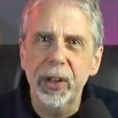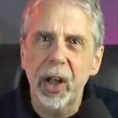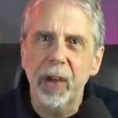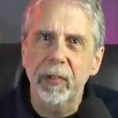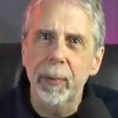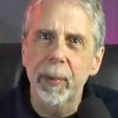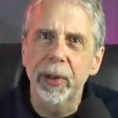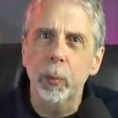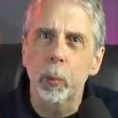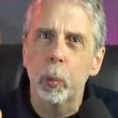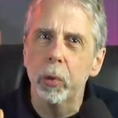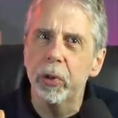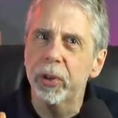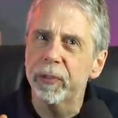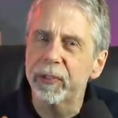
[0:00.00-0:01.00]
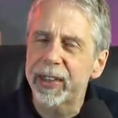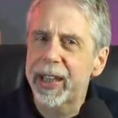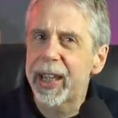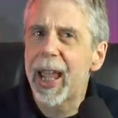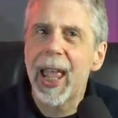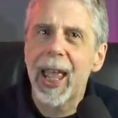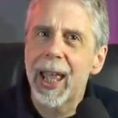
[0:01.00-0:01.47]
government would have
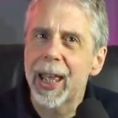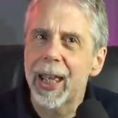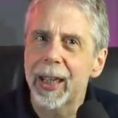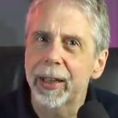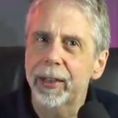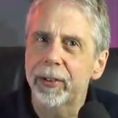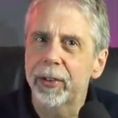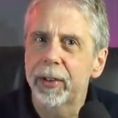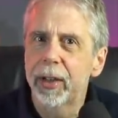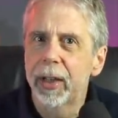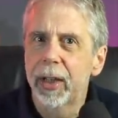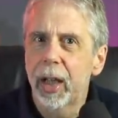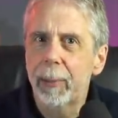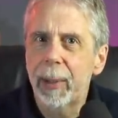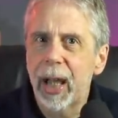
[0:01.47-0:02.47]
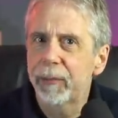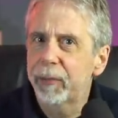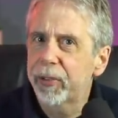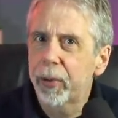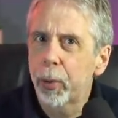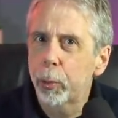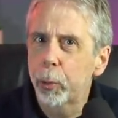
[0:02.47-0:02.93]
cared about the
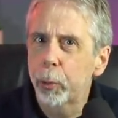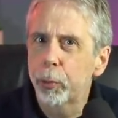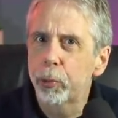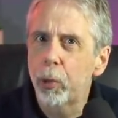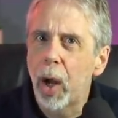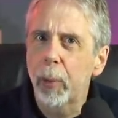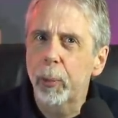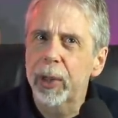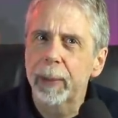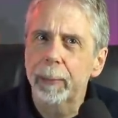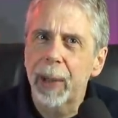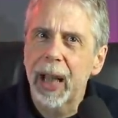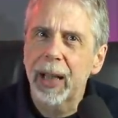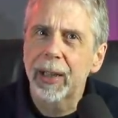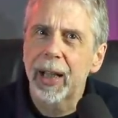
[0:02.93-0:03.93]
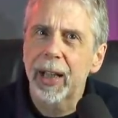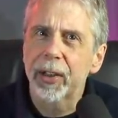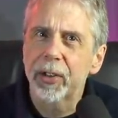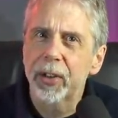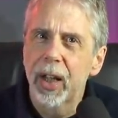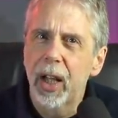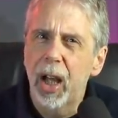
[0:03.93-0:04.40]
so-called right-wing
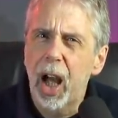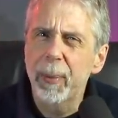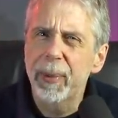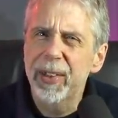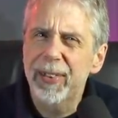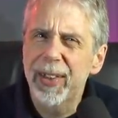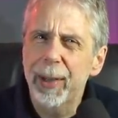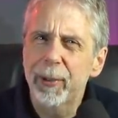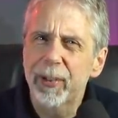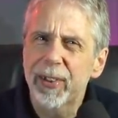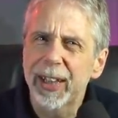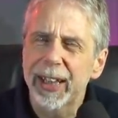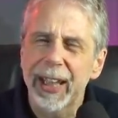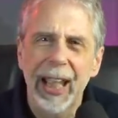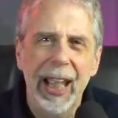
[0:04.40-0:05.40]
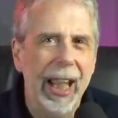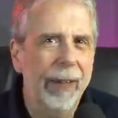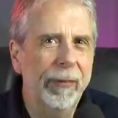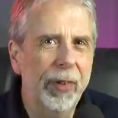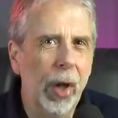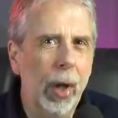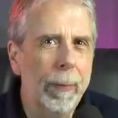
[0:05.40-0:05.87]
backlash. I mean, seriously,
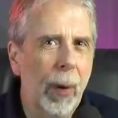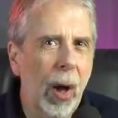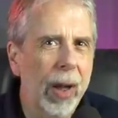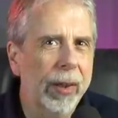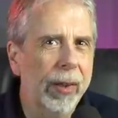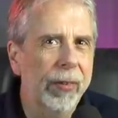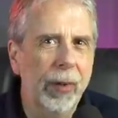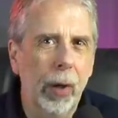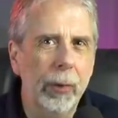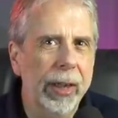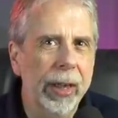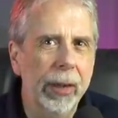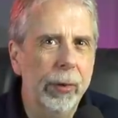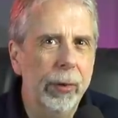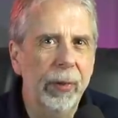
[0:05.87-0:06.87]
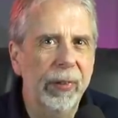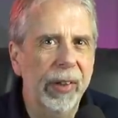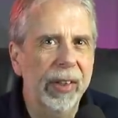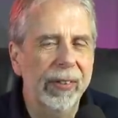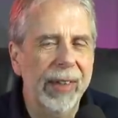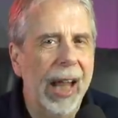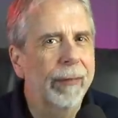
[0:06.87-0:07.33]
if Joe Biden's only going to do
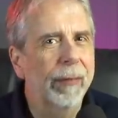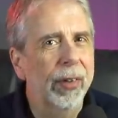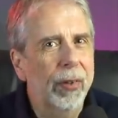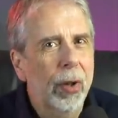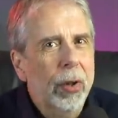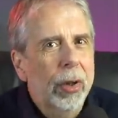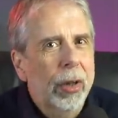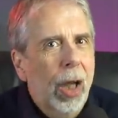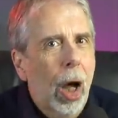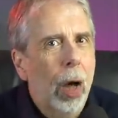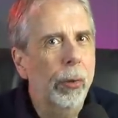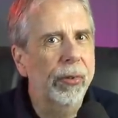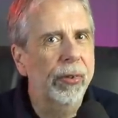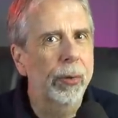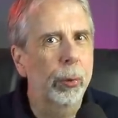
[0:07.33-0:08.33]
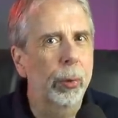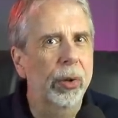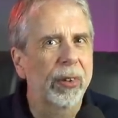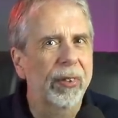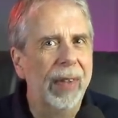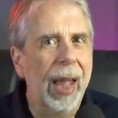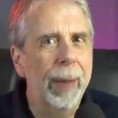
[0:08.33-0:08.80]
things now that Tucker Carlson would
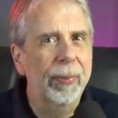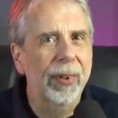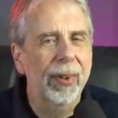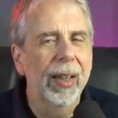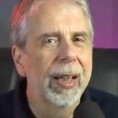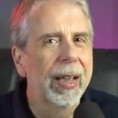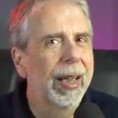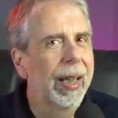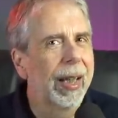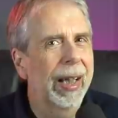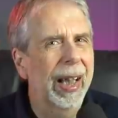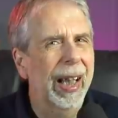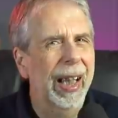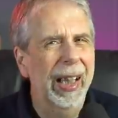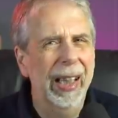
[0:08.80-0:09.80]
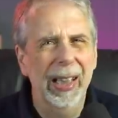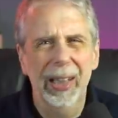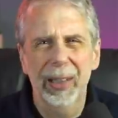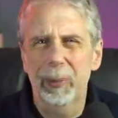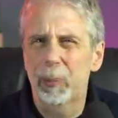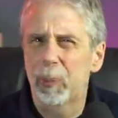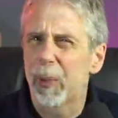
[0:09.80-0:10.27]
accept,
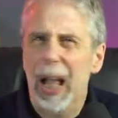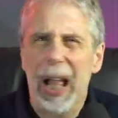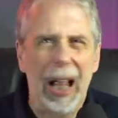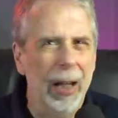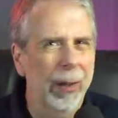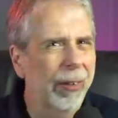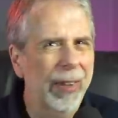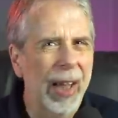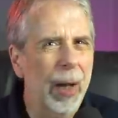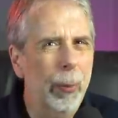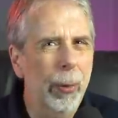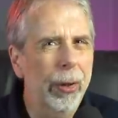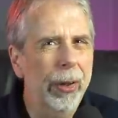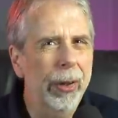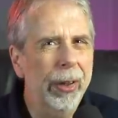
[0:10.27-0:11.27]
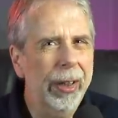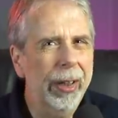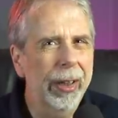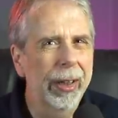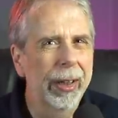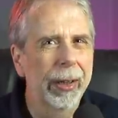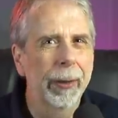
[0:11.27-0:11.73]
how does that work?